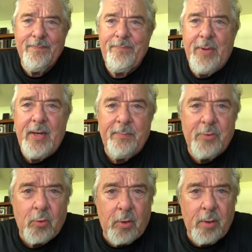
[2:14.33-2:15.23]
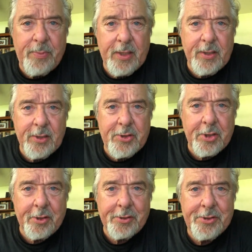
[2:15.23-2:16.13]
been absorbed in the
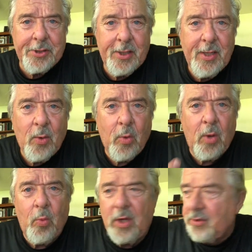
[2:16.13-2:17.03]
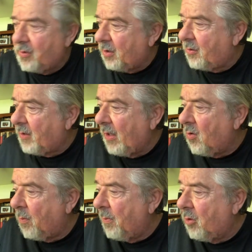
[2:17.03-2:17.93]
church. What was the
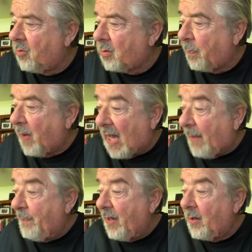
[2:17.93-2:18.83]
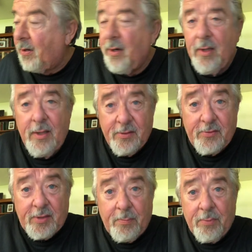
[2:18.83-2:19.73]
single most popular
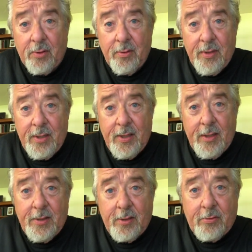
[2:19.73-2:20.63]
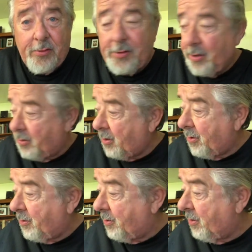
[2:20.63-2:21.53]
symbol in the Christian
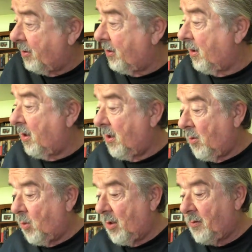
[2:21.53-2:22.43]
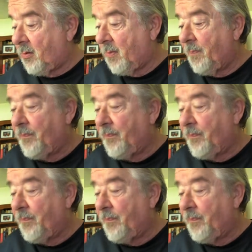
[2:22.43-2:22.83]
church was